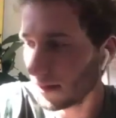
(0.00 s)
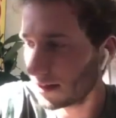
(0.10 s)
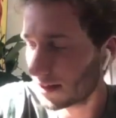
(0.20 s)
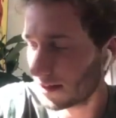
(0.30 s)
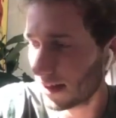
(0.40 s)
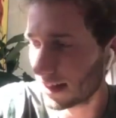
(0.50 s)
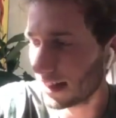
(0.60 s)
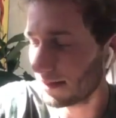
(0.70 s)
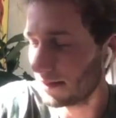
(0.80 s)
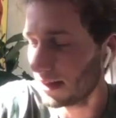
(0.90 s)
stuff like
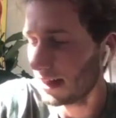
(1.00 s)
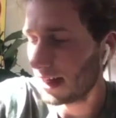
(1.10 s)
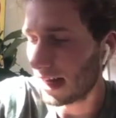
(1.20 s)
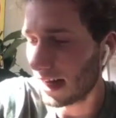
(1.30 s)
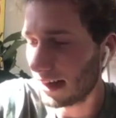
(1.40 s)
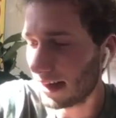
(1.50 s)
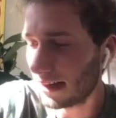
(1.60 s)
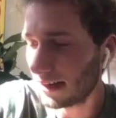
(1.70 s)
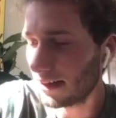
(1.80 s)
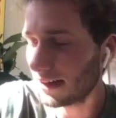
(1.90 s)
that.
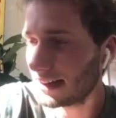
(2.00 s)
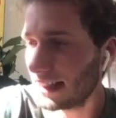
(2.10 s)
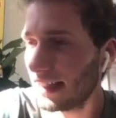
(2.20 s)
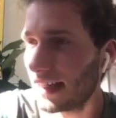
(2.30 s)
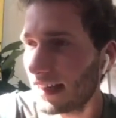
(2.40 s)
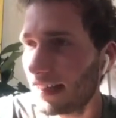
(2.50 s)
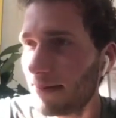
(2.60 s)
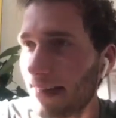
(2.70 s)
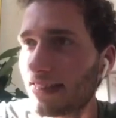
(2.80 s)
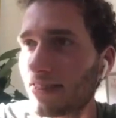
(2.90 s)
And you can see that the
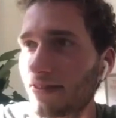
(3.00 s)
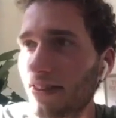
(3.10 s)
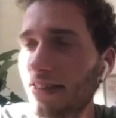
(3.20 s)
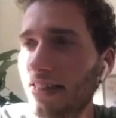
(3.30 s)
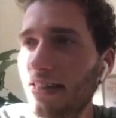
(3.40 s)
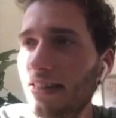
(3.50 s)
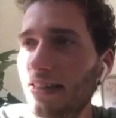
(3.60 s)
debates are very